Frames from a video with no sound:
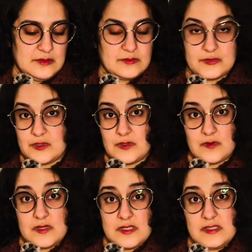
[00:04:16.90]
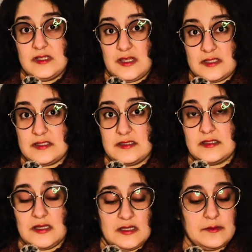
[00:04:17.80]
progress. Yes,
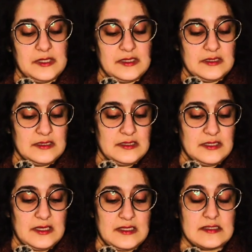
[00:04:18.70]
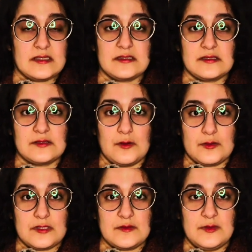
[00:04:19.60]
I made. Is it
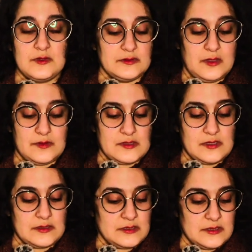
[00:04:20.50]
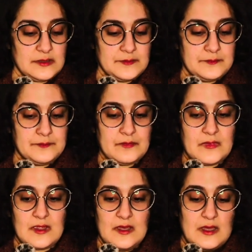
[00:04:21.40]
noticeable? No, it's not.
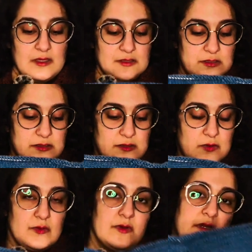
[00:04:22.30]
So